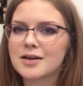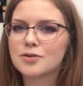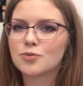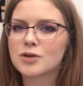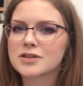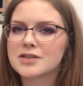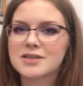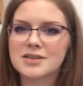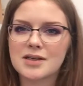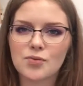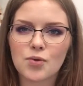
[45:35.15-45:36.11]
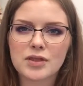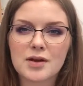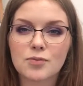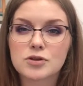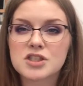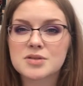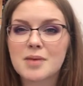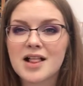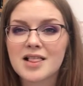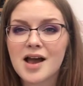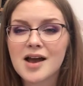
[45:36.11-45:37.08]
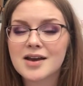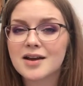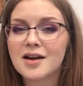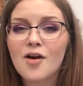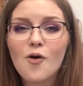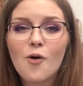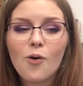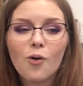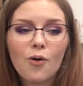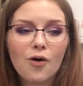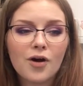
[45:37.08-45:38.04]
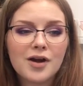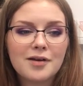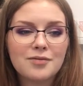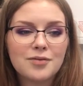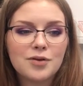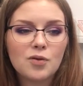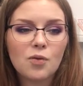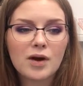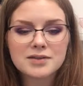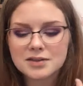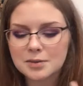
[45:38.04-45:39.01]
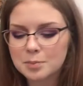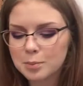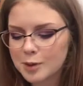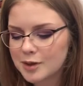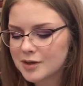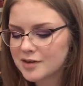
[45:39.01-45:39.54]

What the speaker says: and you want to see what they would smell like, or if you want some